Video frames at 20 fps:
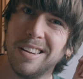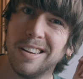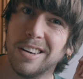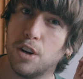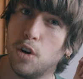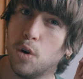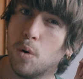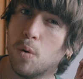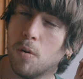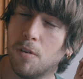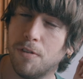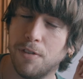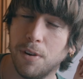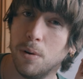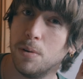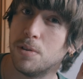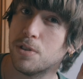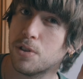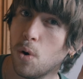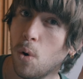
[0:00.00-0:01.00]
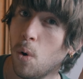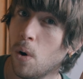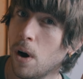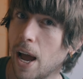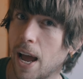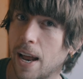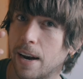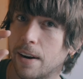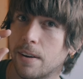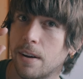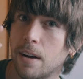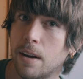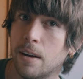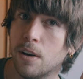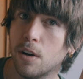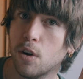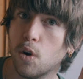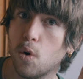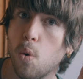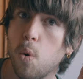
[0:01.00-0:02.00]
Google review score and
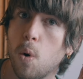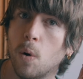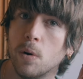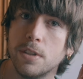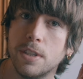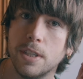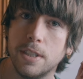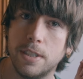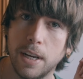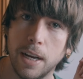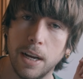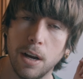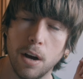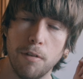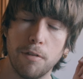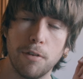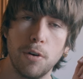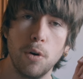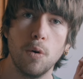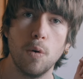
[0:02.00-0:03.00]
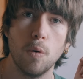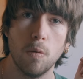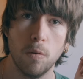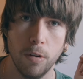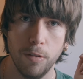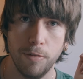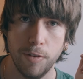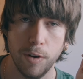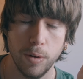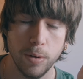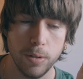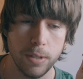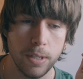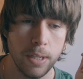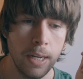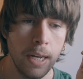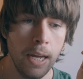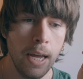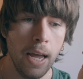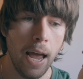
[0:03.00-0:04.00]
quantity of Google reviews.
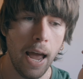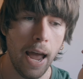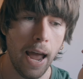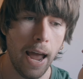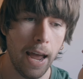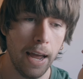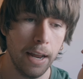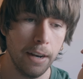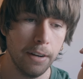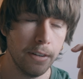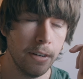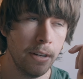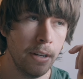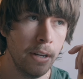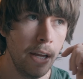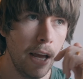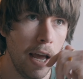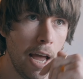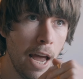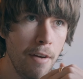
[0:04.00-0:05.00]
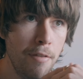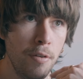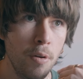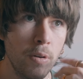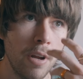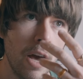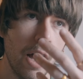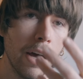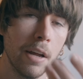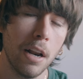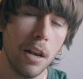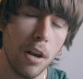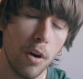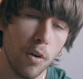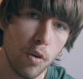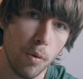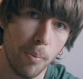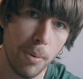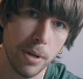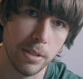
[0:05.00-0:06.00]
And if you're targeting
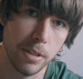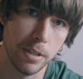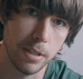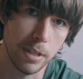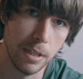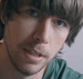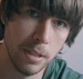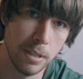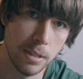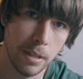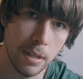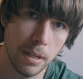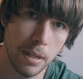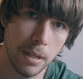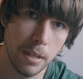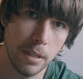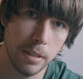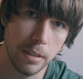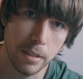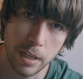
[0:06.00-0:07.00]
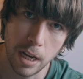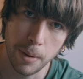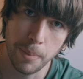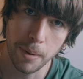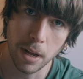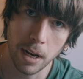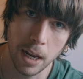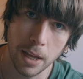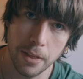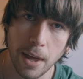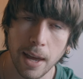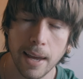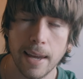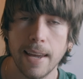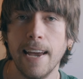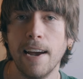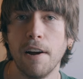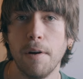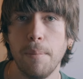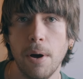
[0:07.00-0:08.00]
local businesses, typically they
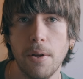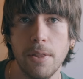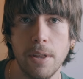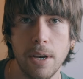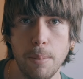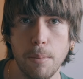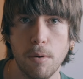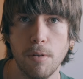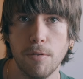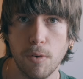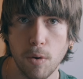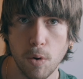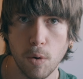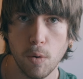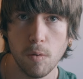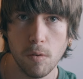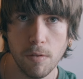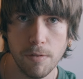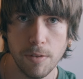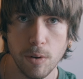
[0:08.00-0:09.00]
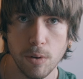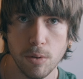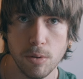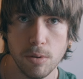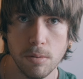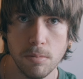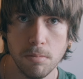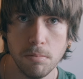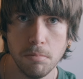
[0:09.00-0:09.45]
care about the number of Google reviews.